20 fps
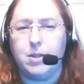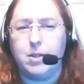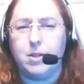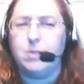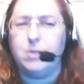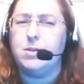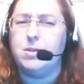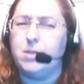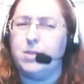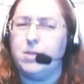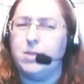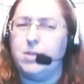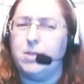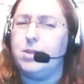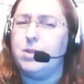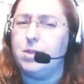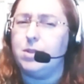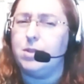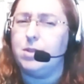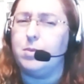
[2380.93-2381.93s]
those
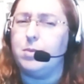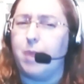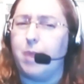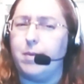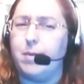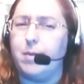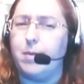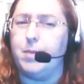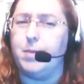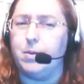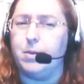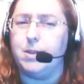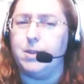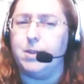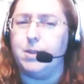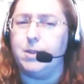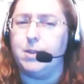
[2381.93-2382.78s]
two would probably be the ones